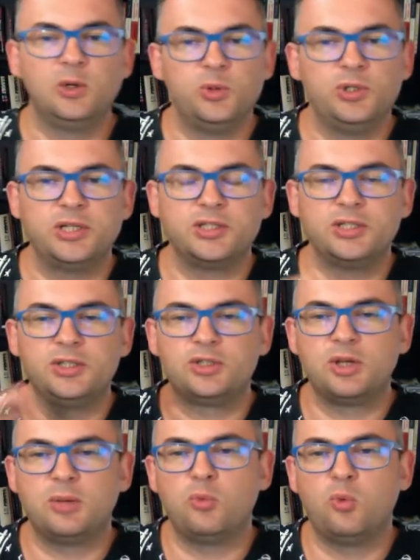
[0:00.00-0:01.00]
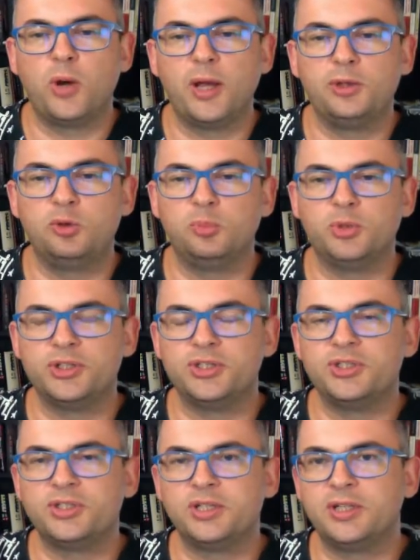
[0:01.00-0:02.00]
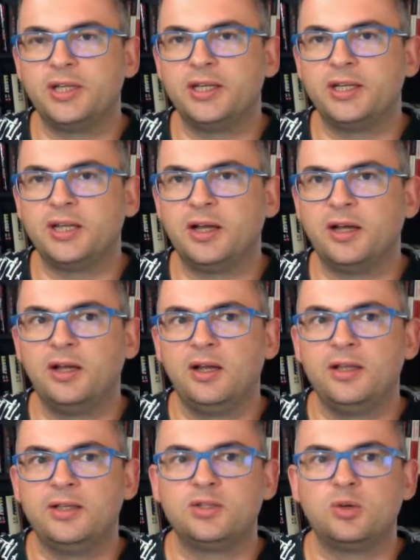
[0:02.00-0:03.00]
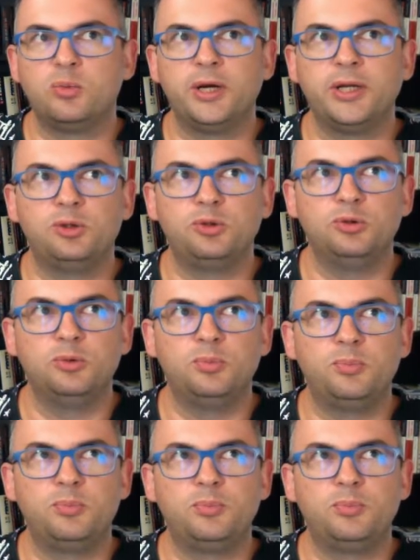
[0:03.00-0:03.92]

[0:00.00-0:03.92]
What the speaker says: We just need some way to persist the data, some way to